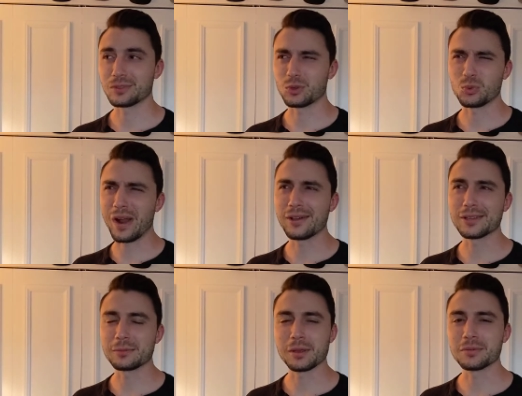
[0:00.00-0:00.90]
around
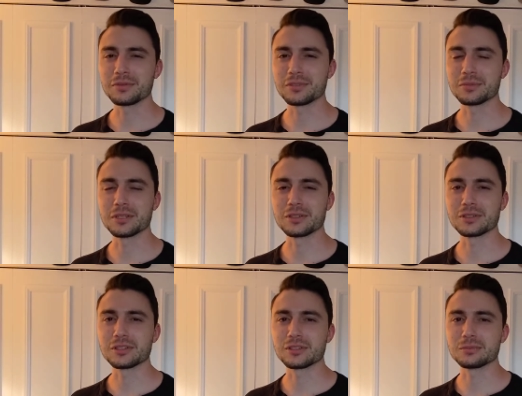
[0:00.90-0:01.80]
there, maybe even a bit
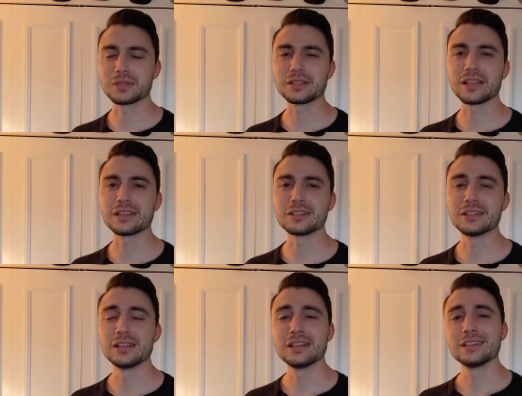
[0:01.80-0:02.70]
earlier or a bit later,
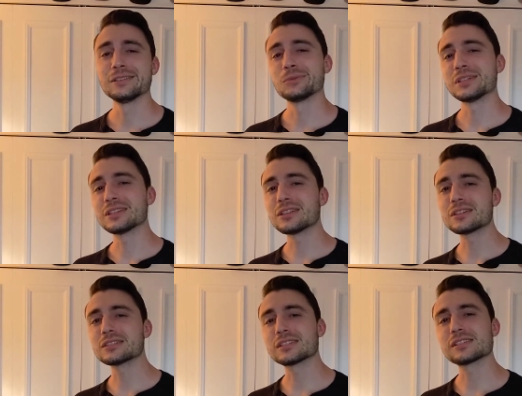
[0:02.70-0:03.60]
we
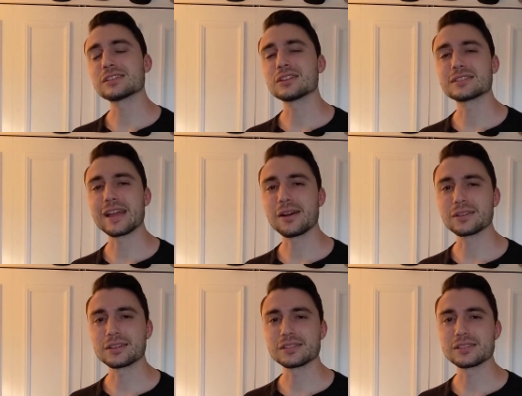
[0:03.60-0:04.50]
learn to start
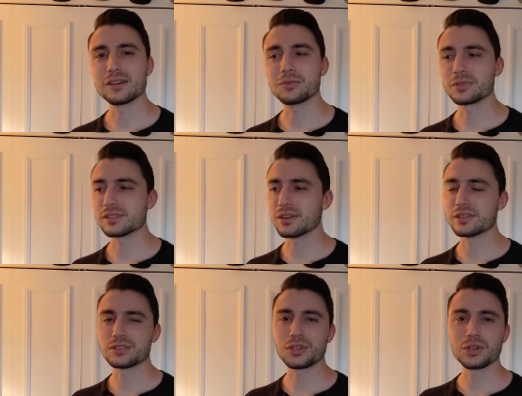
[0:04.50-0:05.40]
doubting ourselves. We start
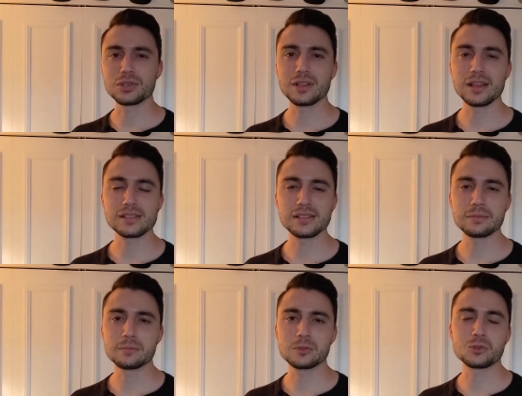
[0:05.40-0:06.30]

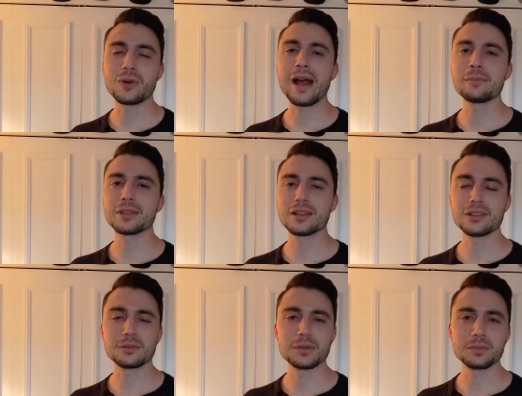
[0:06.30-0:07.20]
internalizing crap that
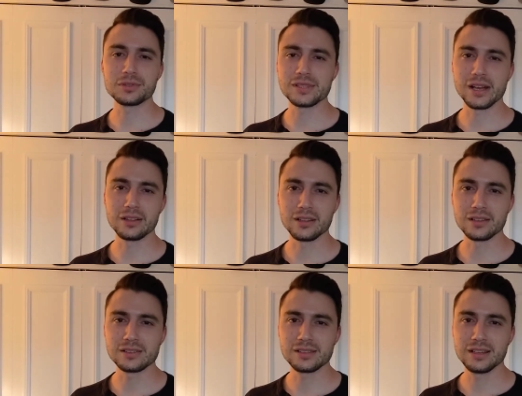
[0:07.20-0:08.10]
other people tell
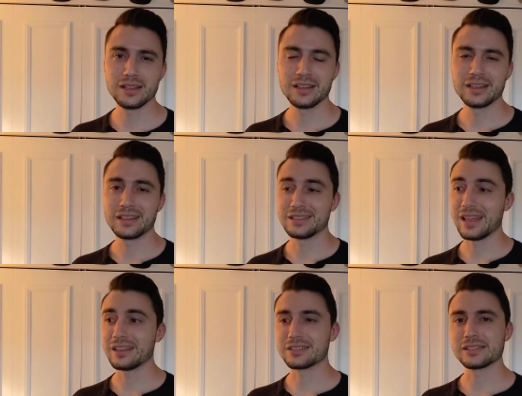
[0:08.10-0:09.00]
us and
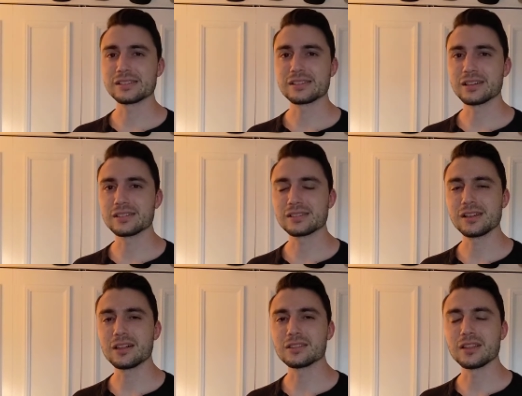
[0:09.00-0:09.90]
that leads to us
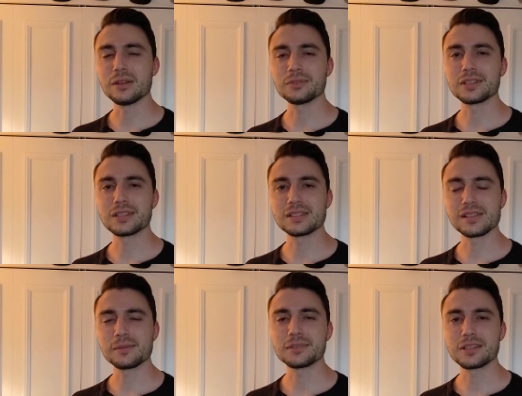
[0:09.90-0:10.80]
not loving and
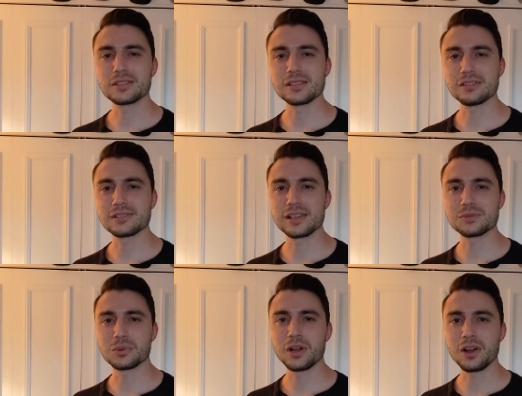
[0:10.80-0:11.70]
accepting ourselves
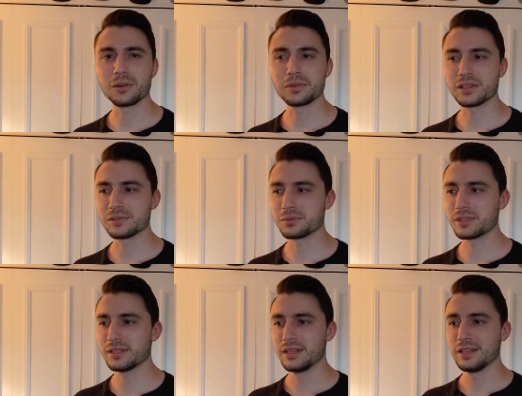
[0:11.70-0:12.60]
as we are because
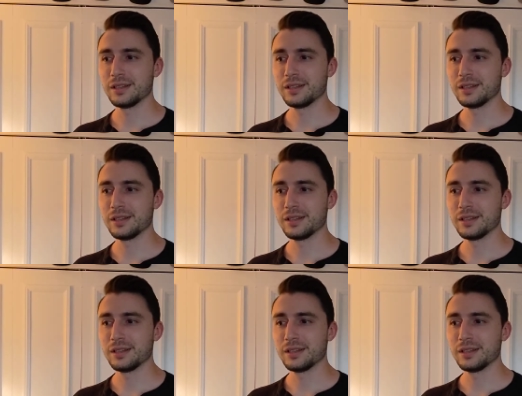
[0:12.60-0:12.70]
we